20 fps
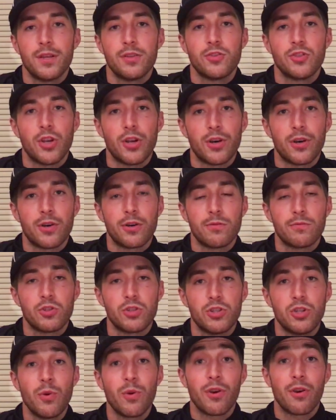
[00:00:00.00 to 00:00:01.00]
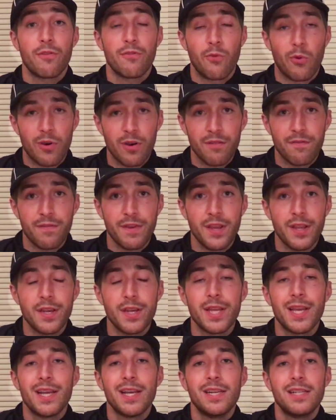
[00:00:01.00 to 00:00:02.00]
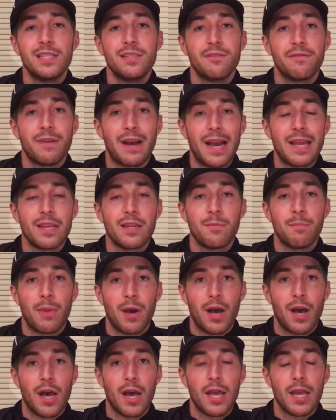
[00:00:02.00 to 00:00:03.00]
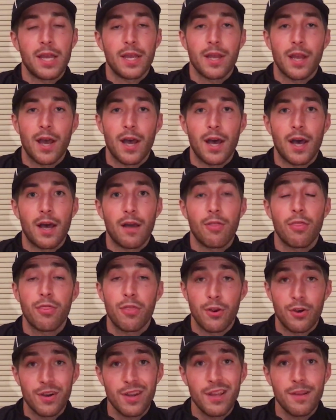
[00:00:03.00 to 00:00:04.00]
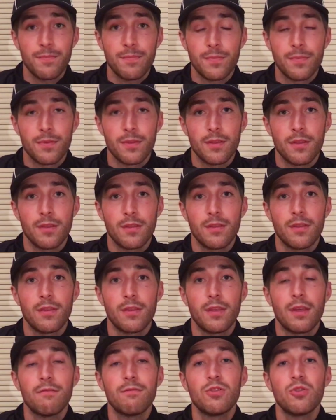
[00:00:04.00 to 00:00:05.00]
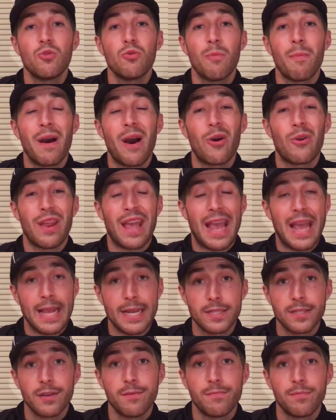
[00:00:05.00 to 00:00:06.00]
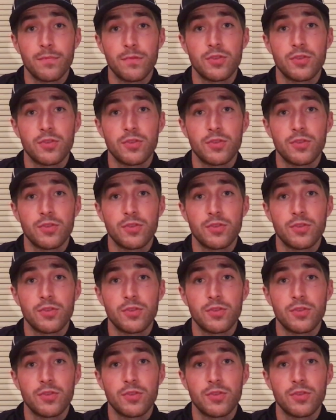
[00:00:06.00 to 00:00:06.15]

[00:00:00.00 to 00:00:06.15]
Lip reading: so 240 feet divided by 30 gives you about 8.